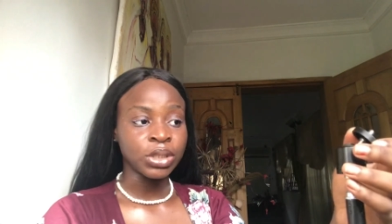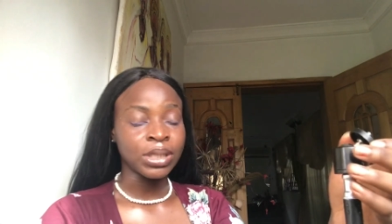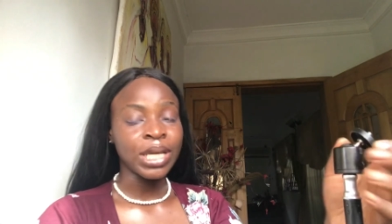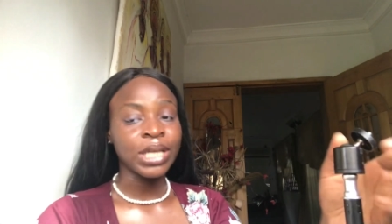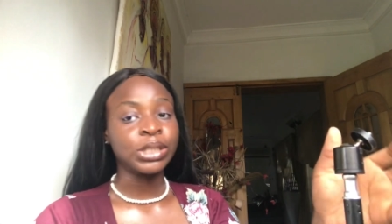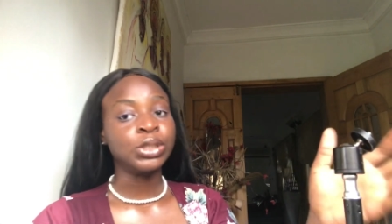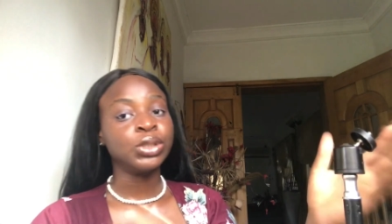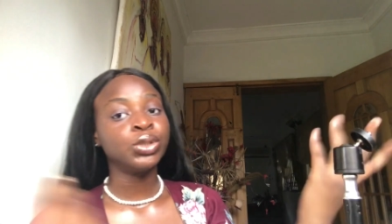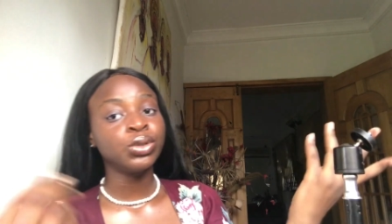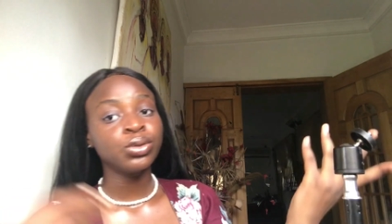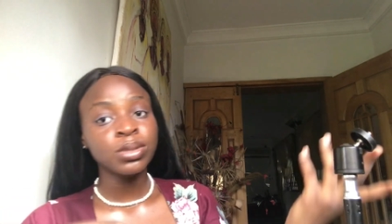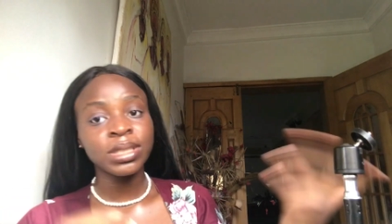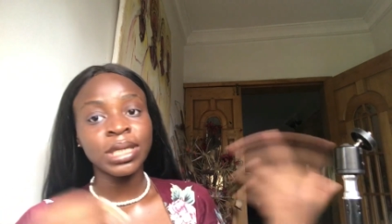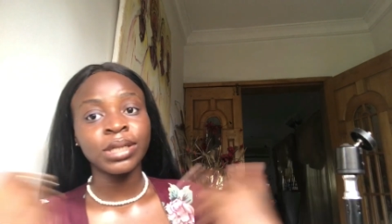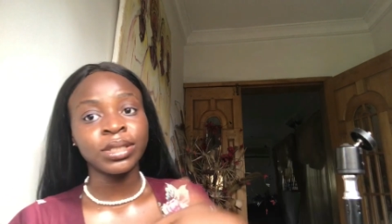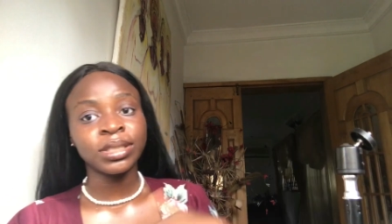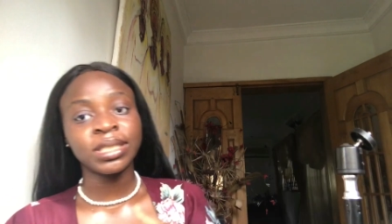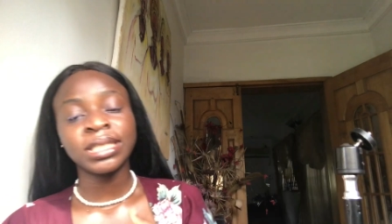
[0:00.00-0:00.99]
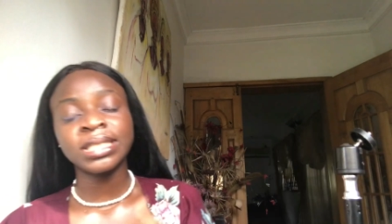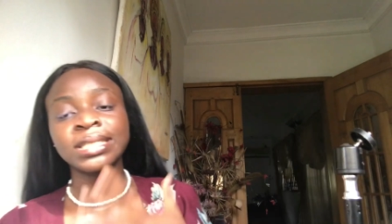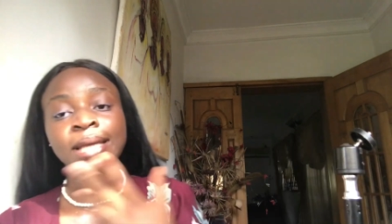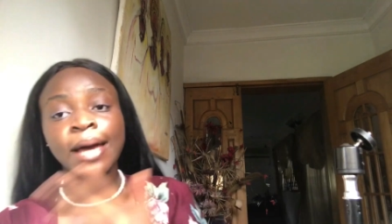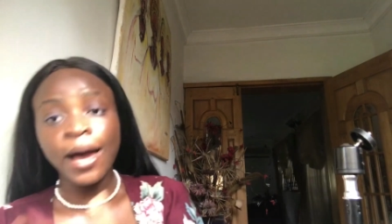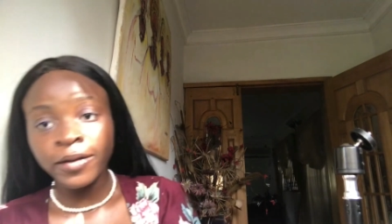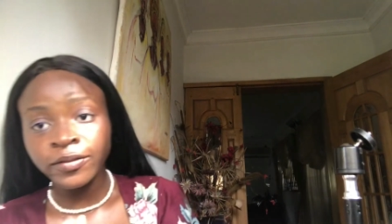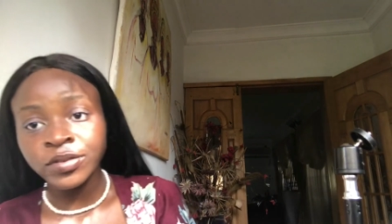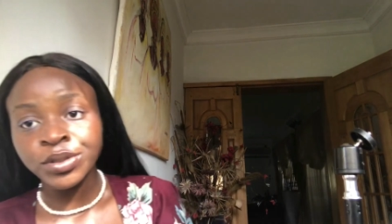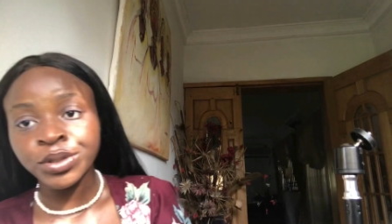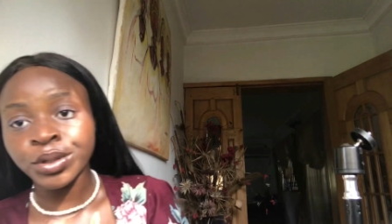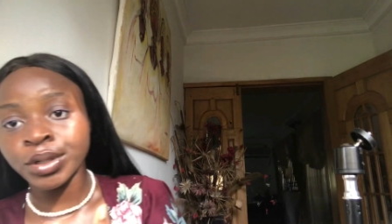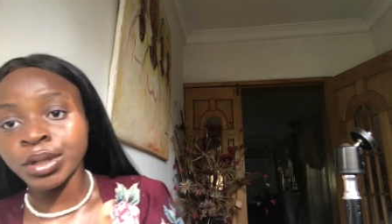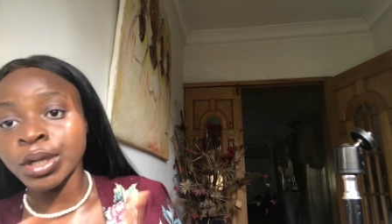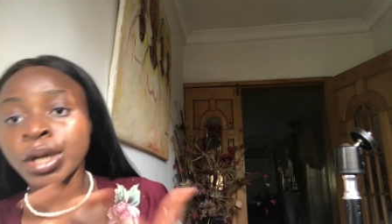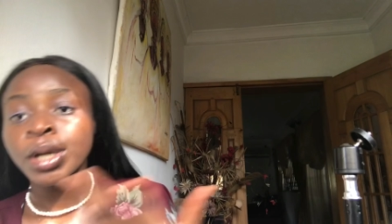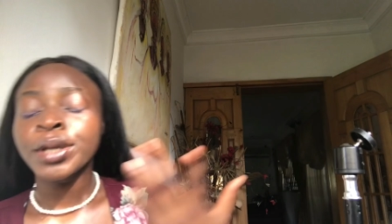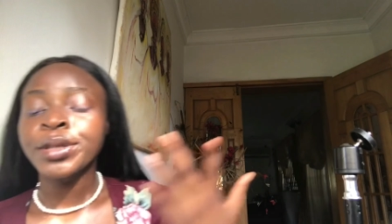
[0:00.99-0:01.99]
That's 2 Saturdays
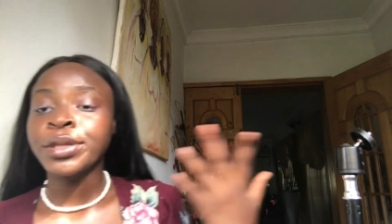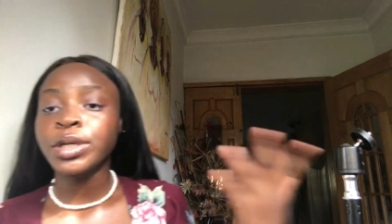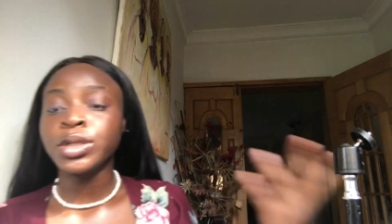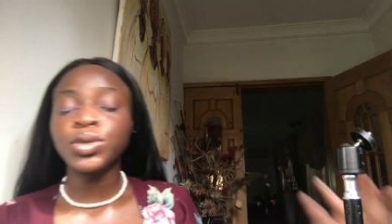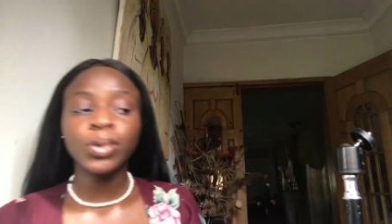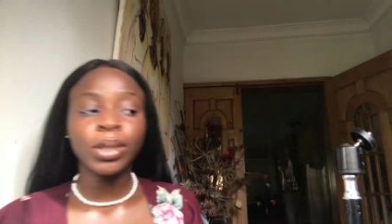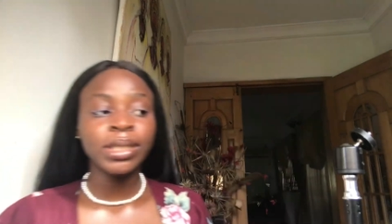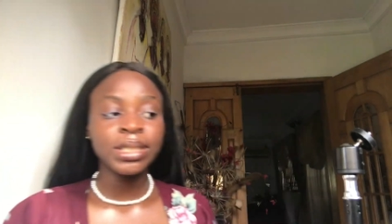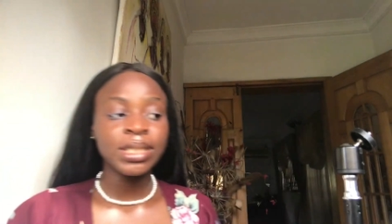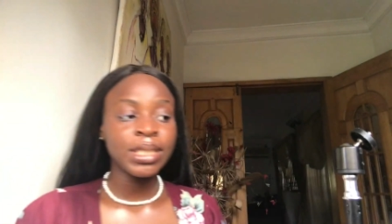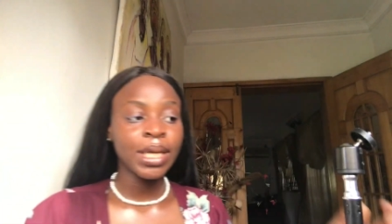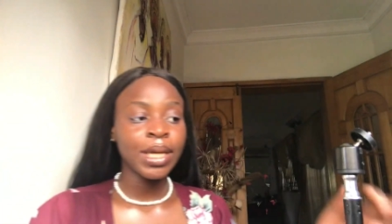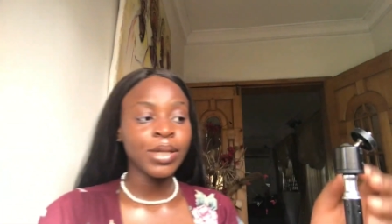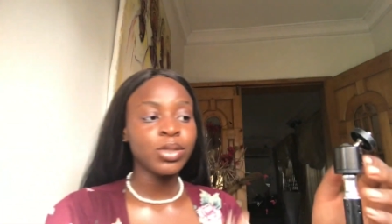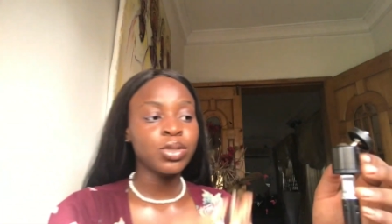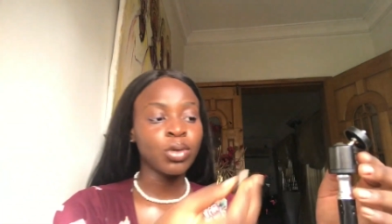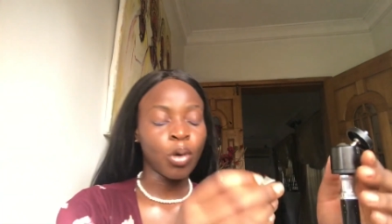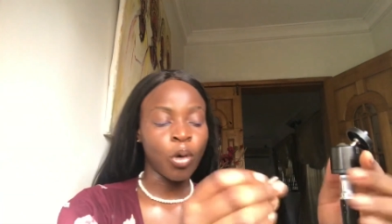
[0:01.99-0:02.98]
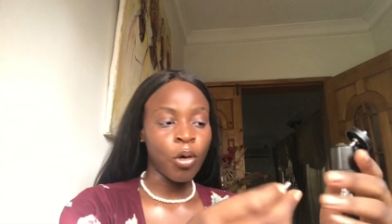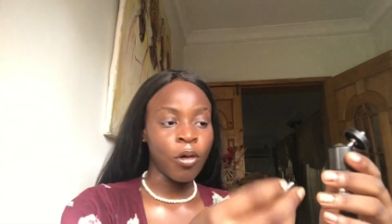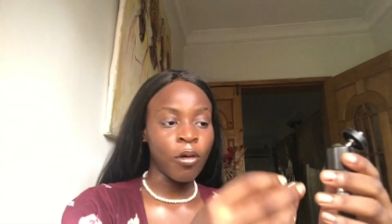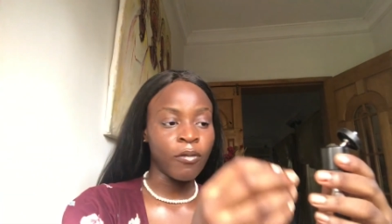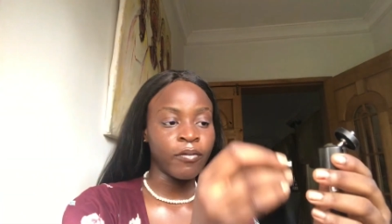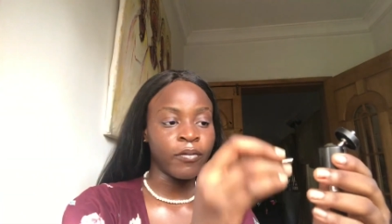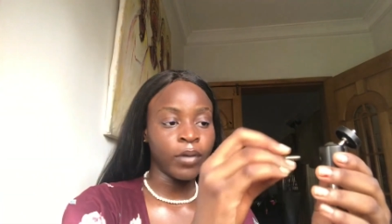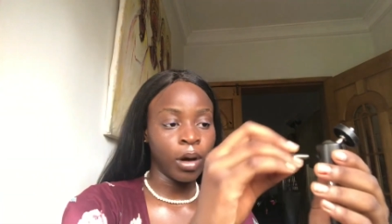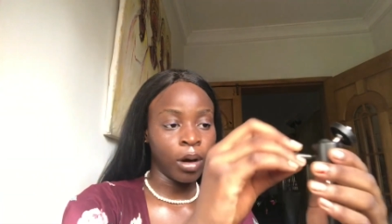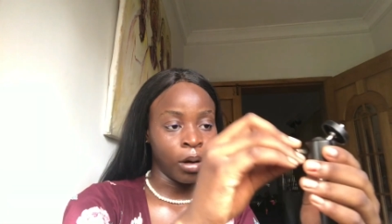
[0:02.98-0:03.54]
after, the 20th of